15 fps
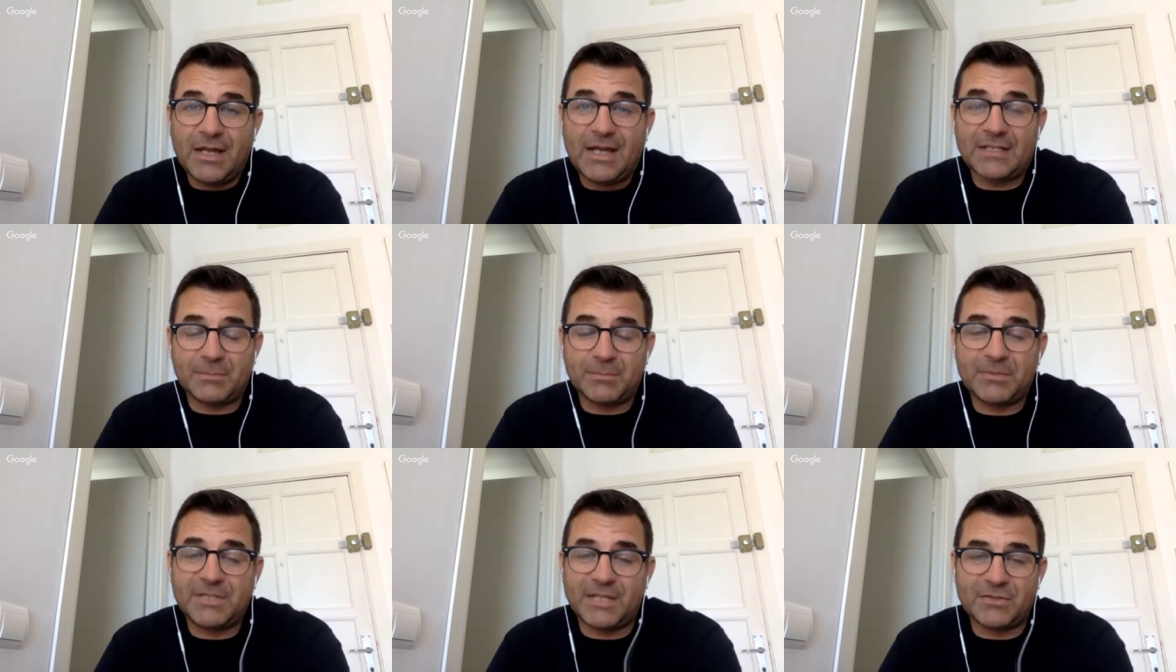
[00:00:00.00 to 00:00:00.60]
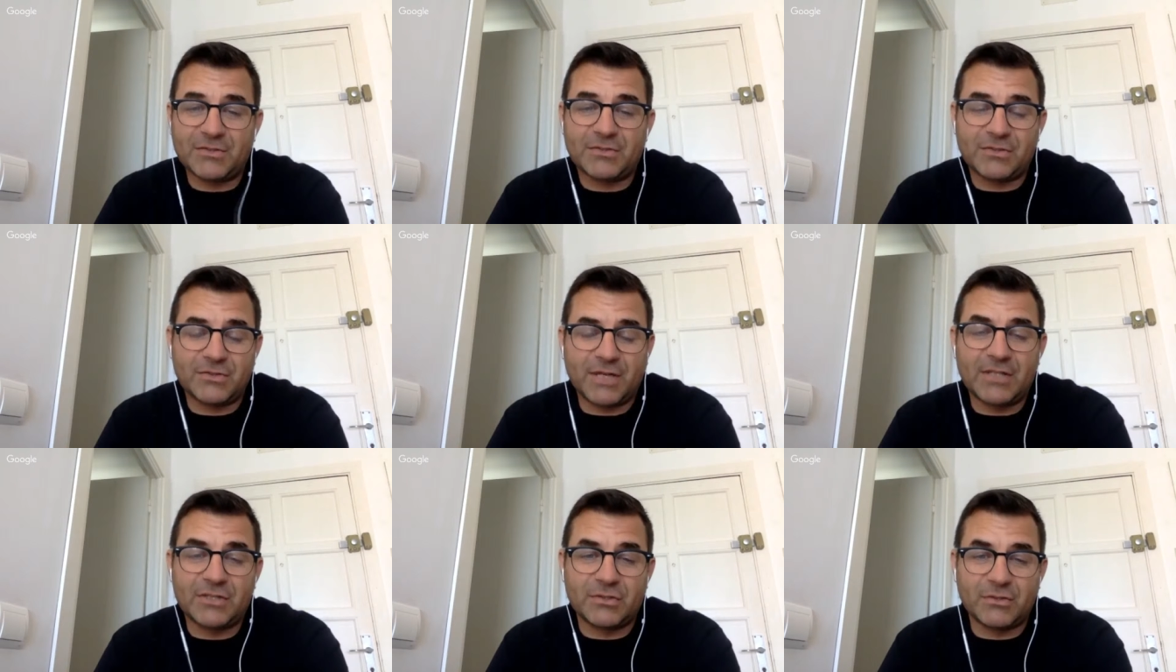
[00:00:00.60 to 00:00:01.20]
has the potential to
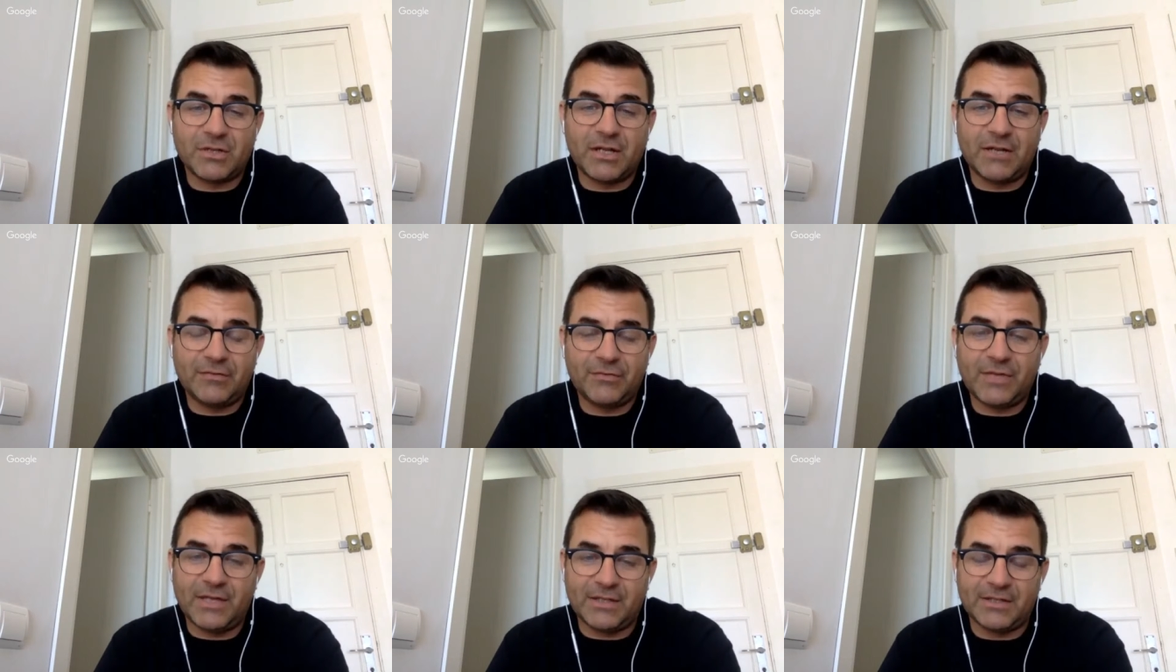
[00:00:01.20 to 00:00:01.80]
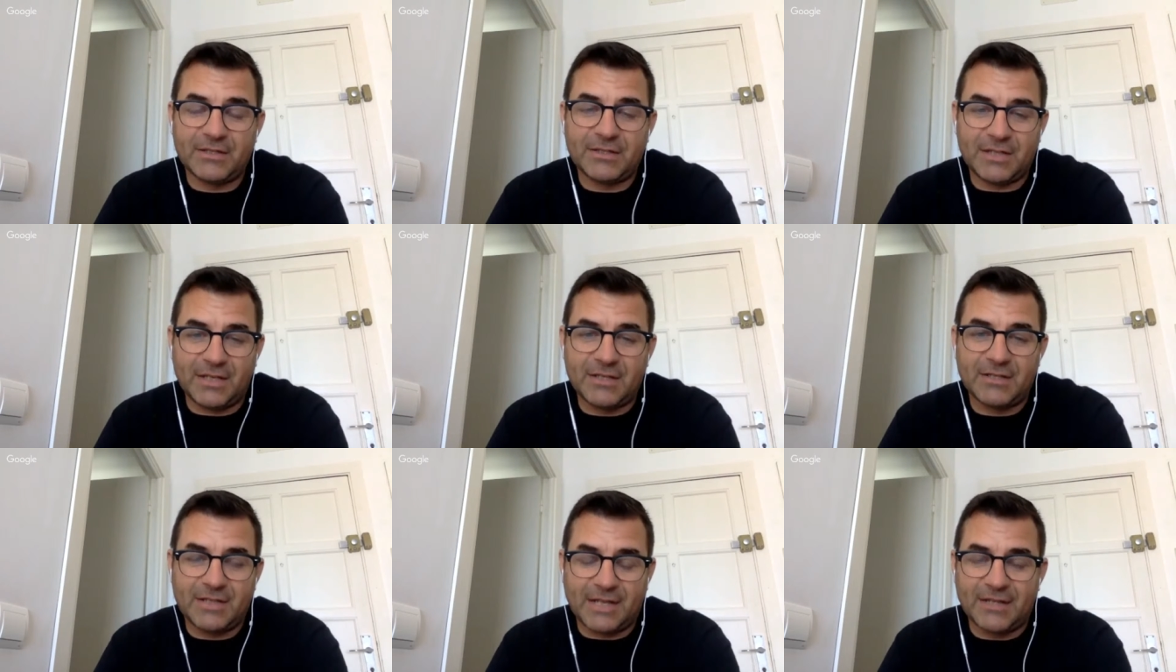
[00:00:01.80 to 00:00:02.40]
change your life, then
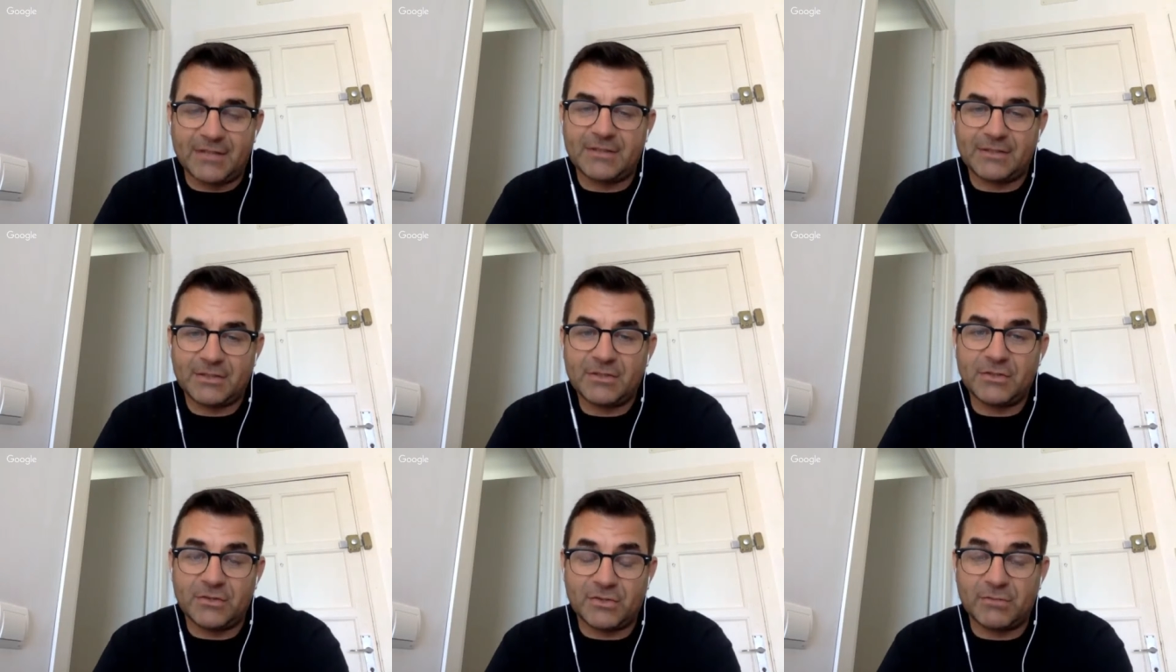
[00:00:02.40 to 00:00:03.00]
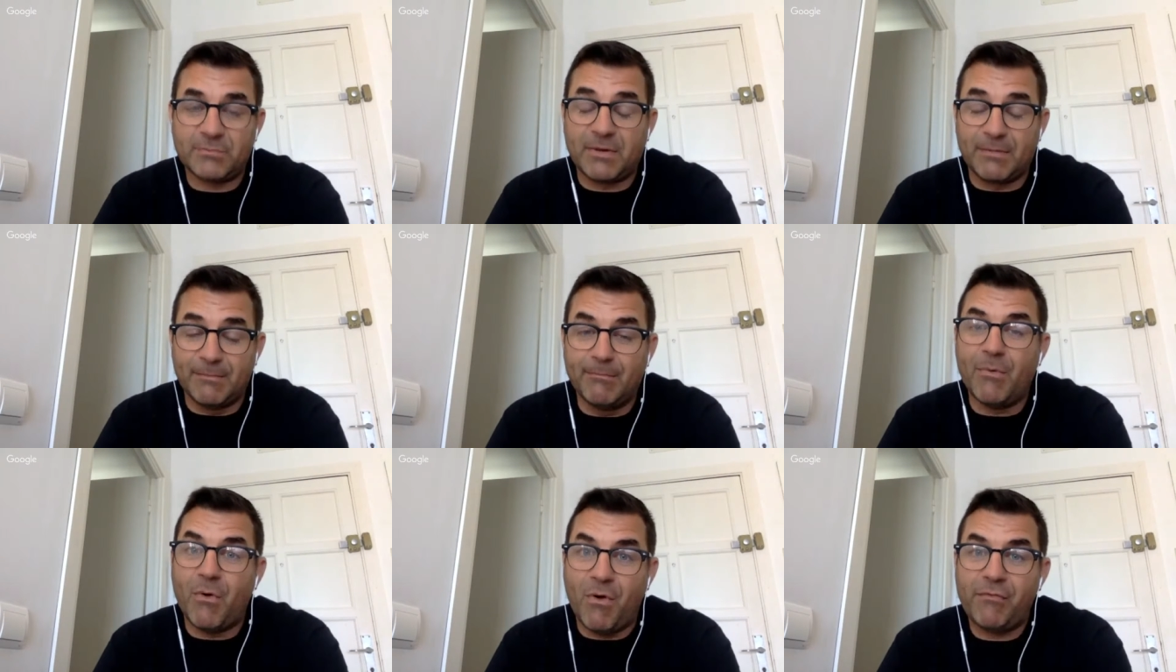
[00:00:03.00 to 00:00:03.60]
then then you should
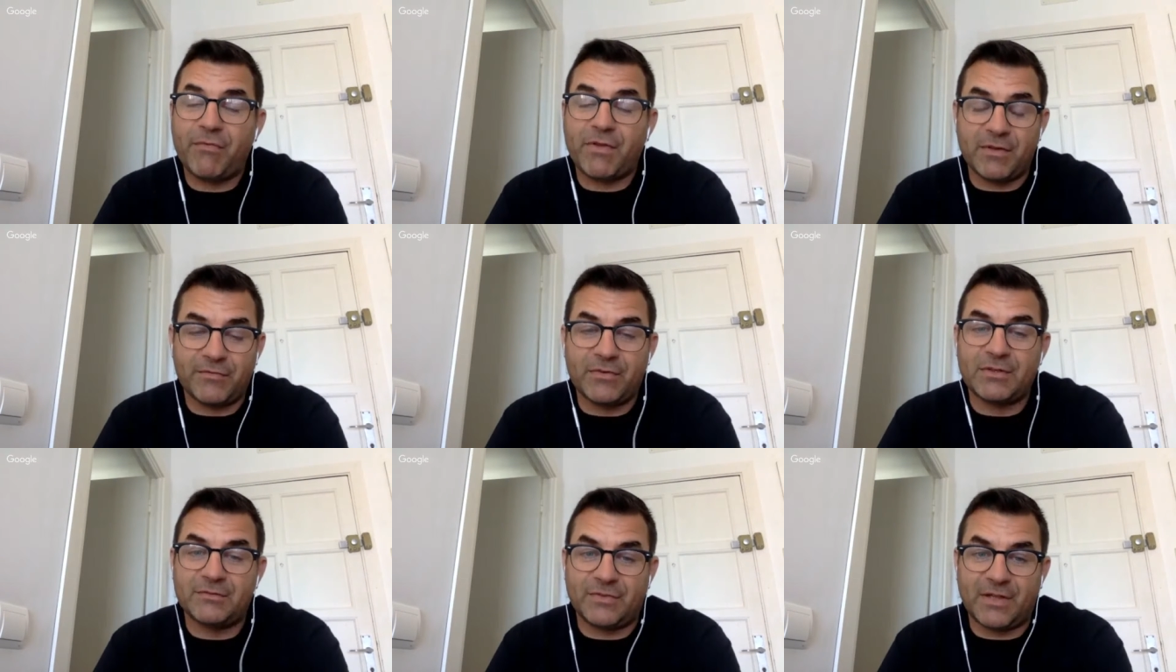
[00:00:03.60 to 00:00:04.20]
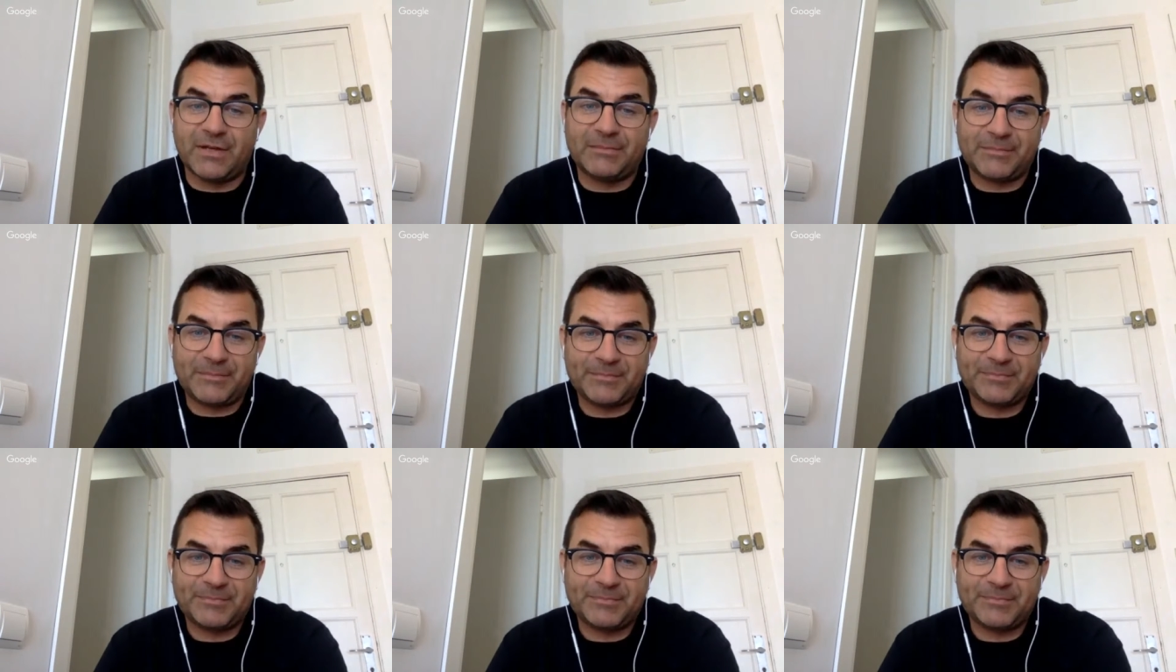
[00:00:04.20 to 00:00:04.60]
be more fearful of that.